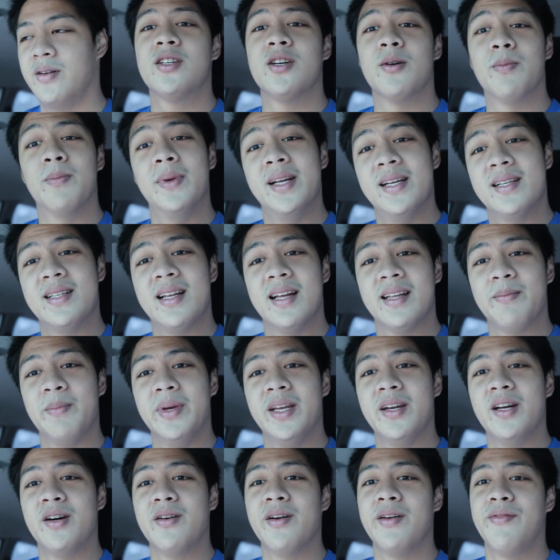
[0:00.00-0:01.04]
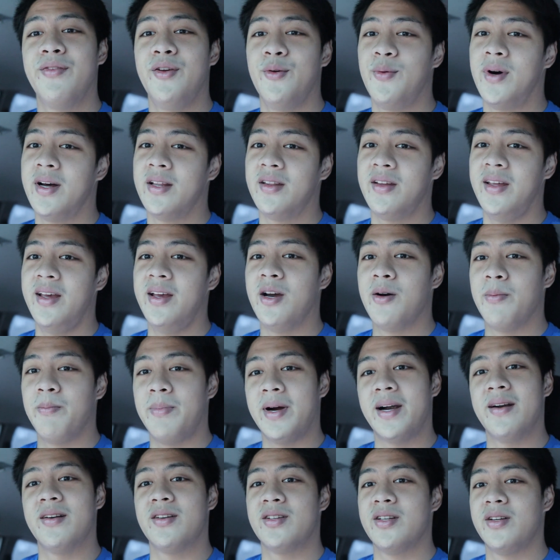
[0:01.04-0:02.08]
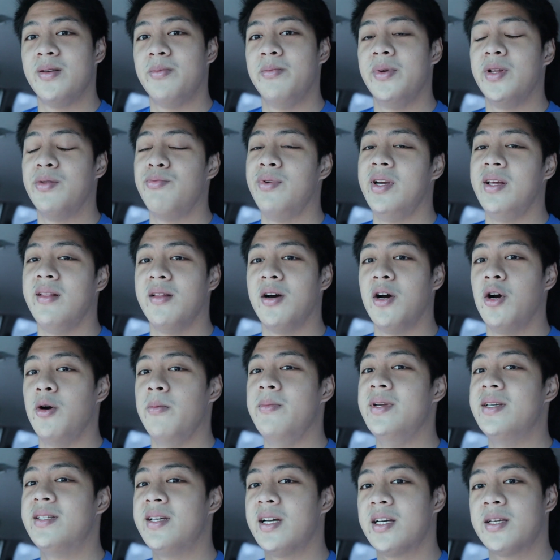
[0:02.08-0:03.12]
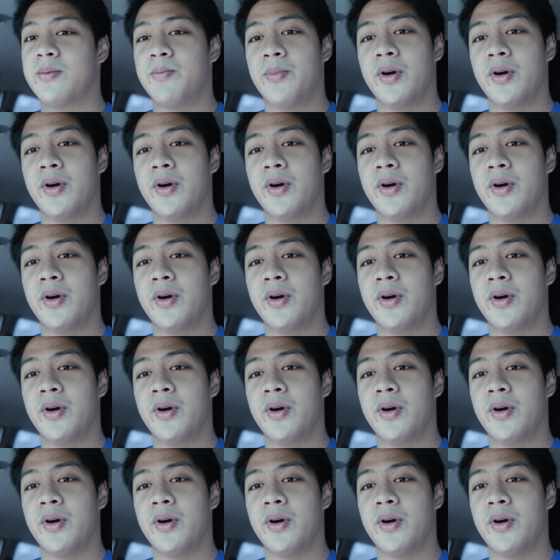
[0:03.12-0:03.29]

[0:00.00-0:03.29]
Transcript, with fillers: So please let me know if you want a comparison between the Kobe 6